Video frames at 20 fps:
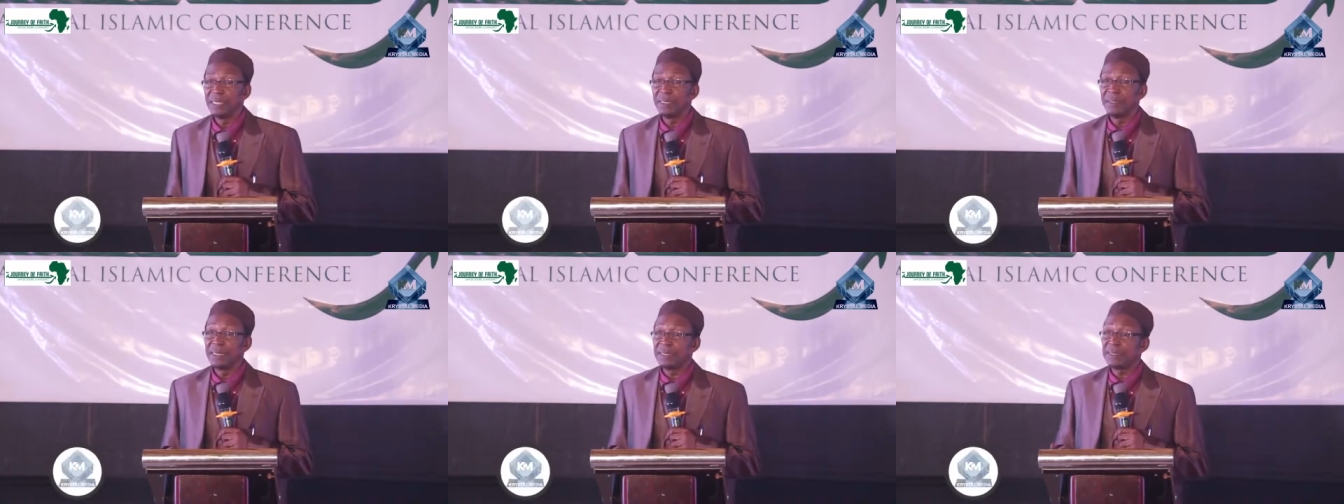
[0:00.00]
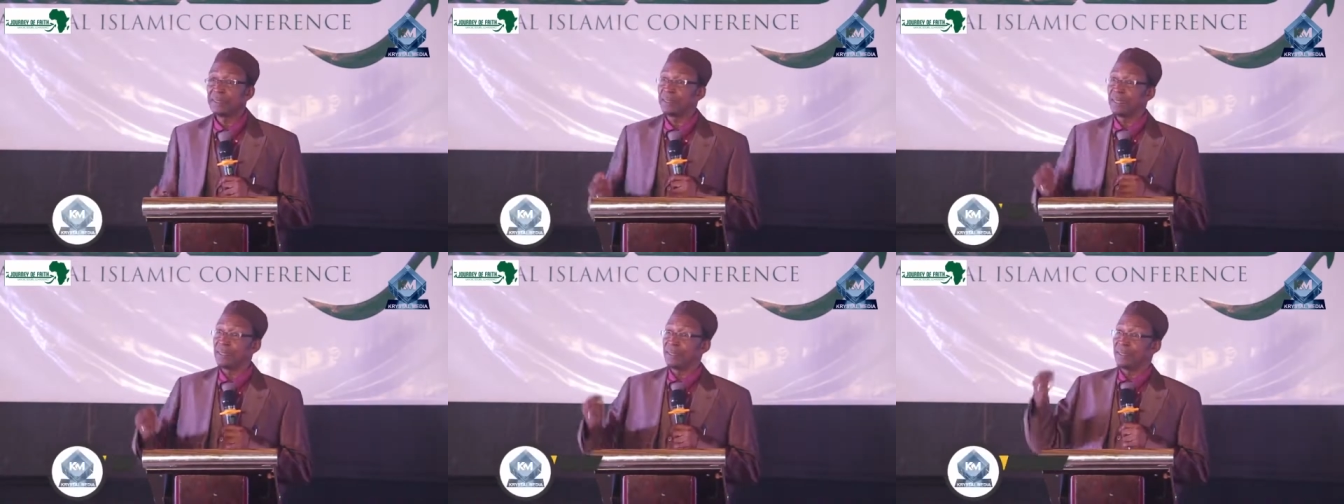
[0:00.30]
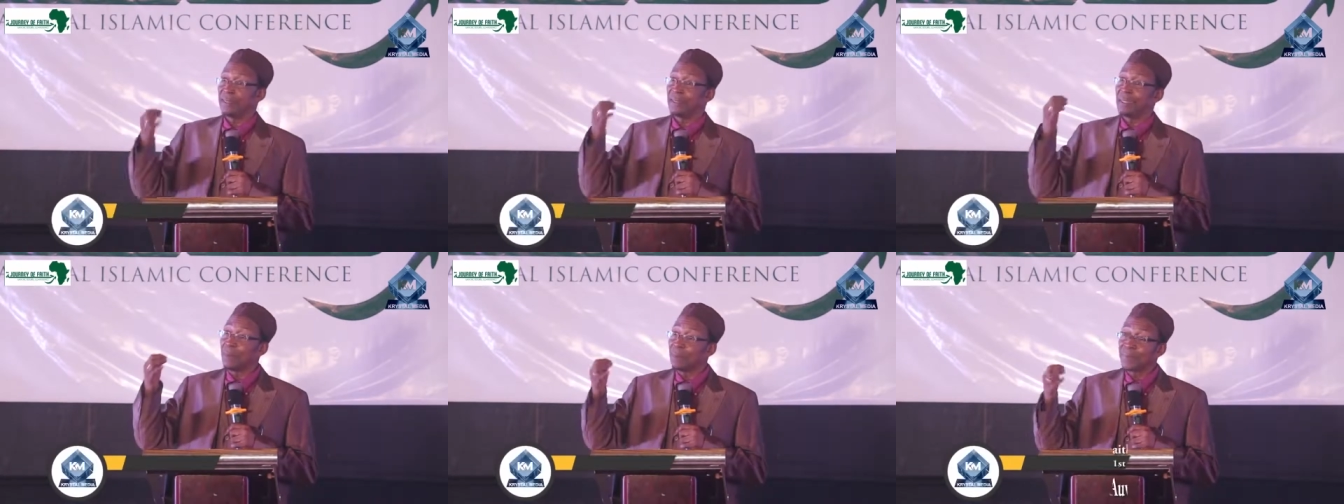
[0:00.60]
This
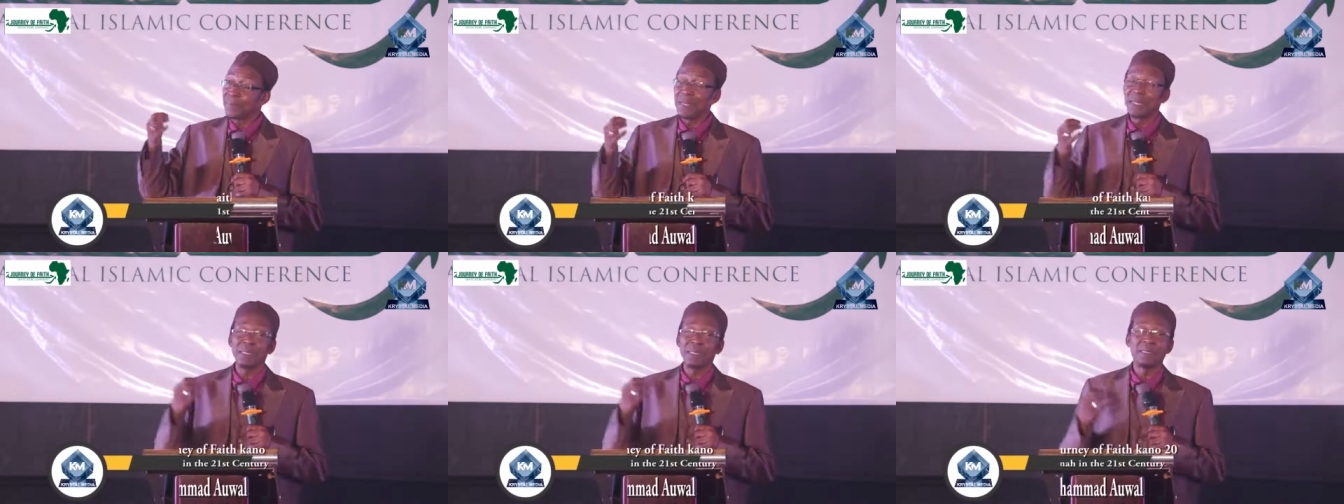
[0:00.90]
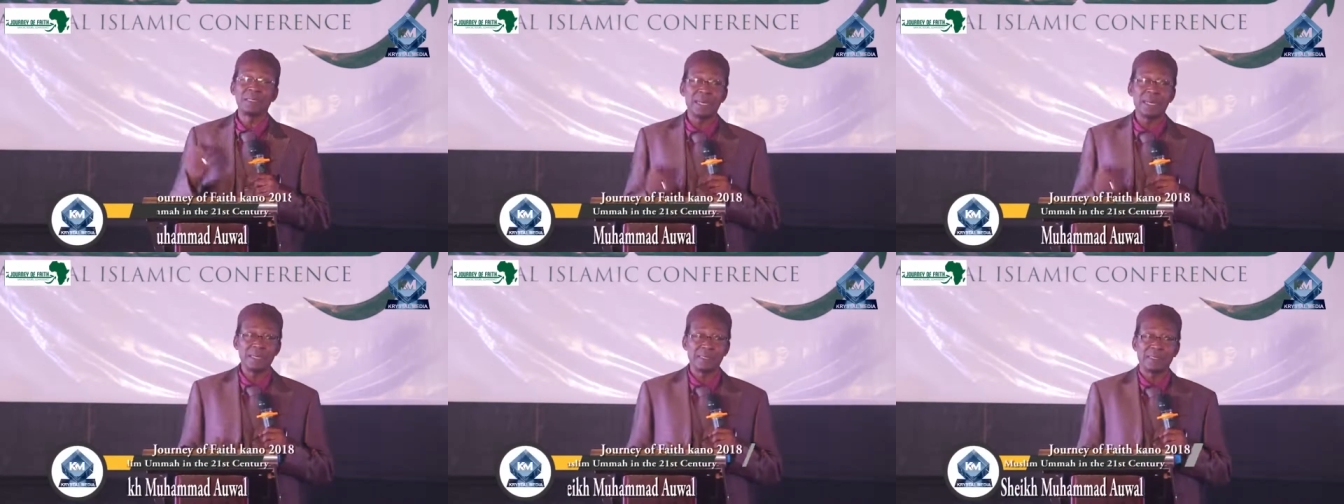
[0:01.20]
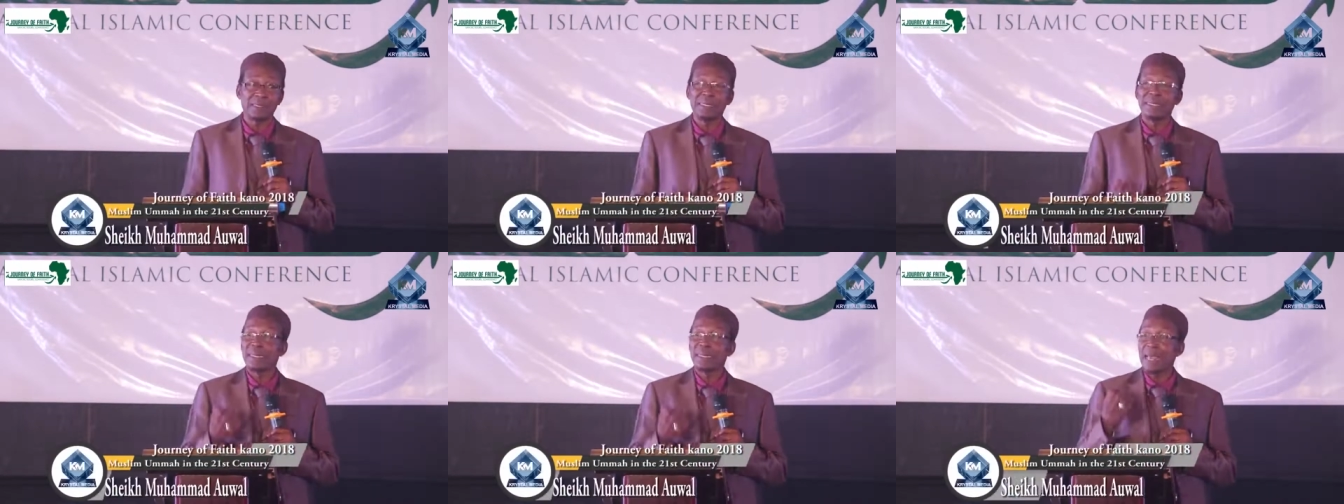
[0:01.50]
is something that
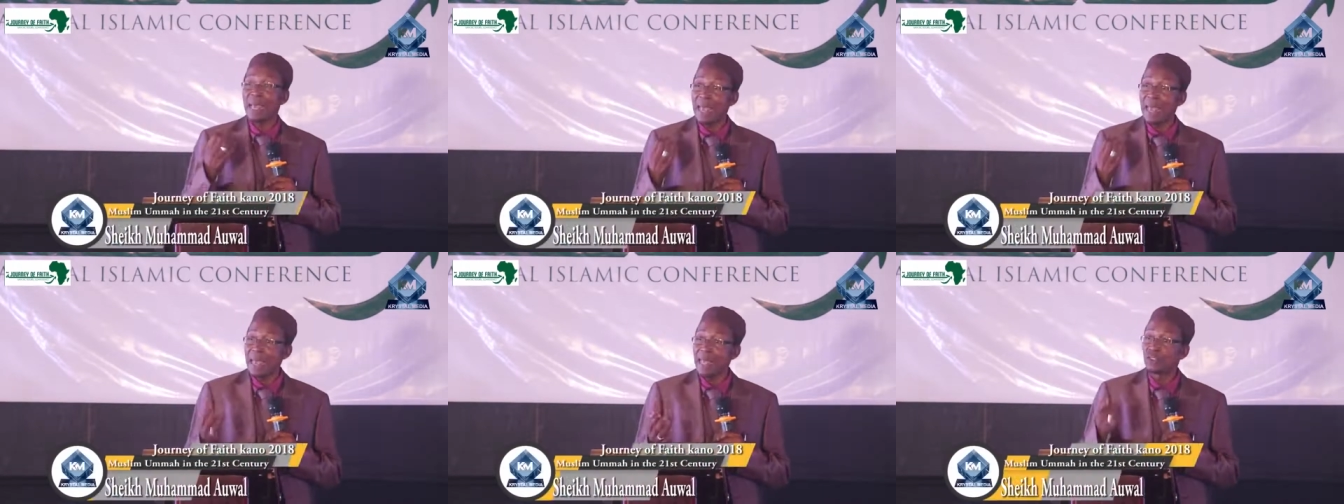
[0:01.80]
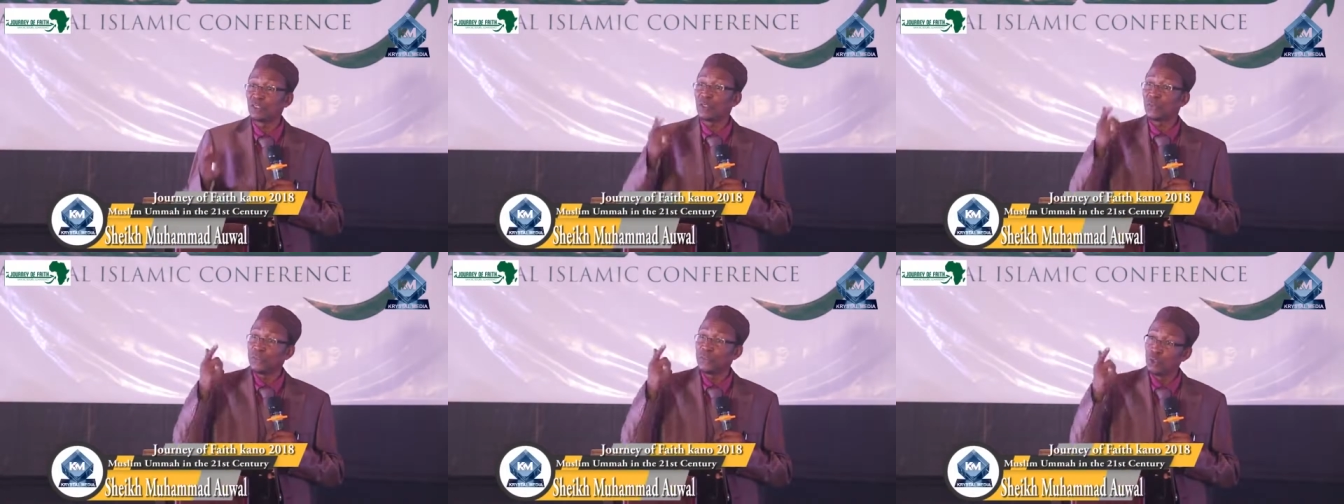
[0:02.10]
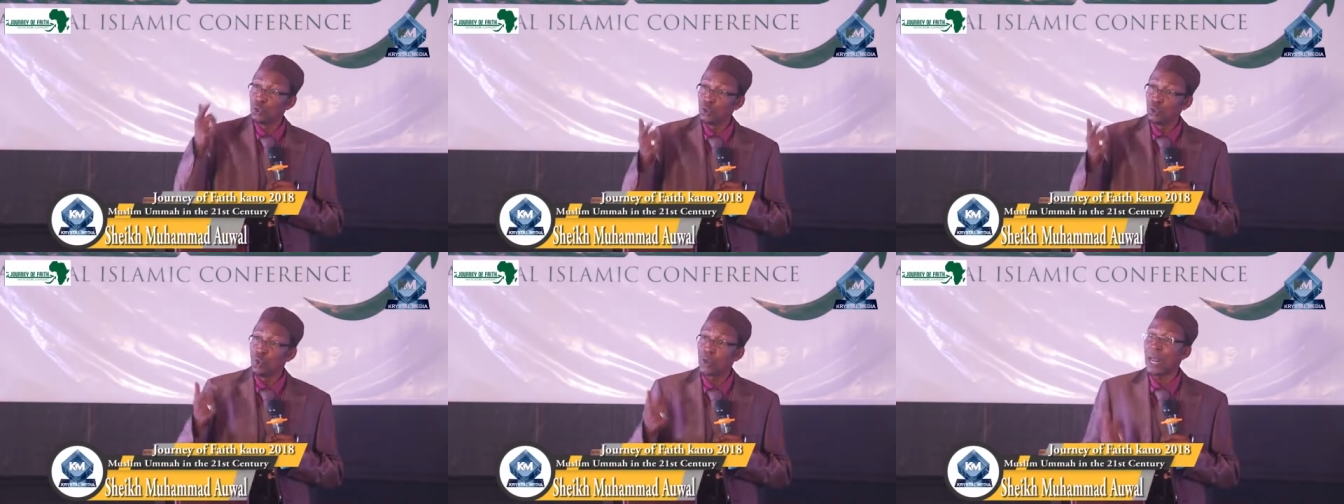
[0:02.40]
is in the hands of
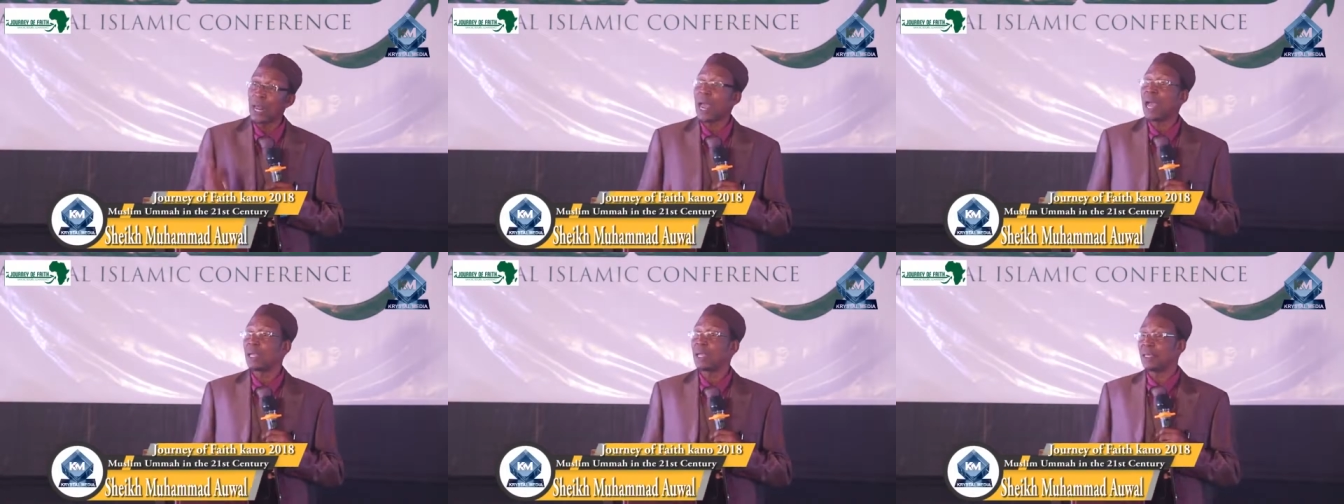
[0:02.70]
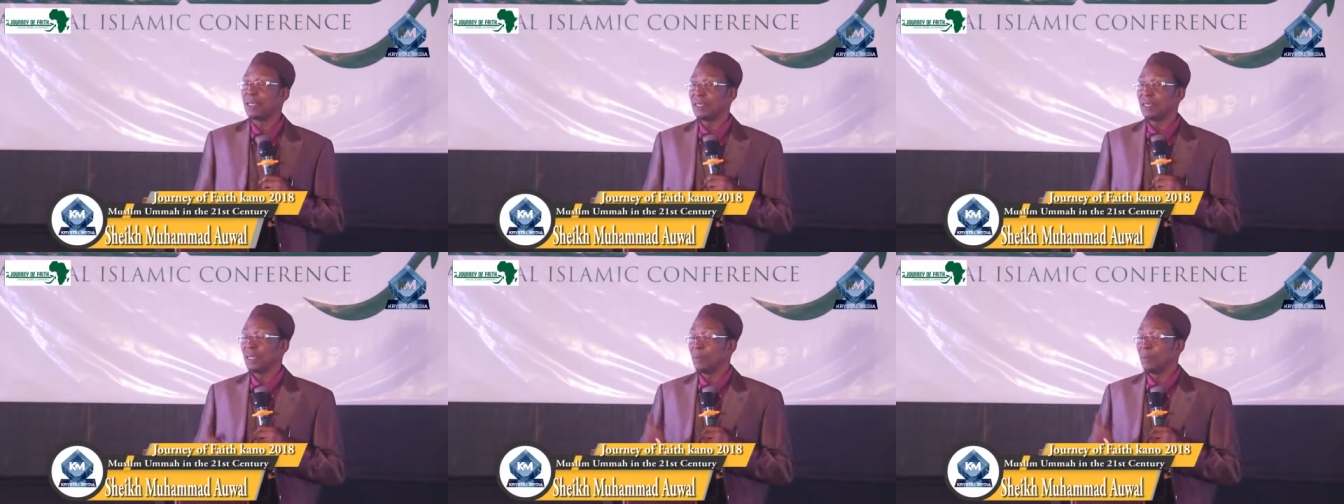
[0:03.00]
you and I.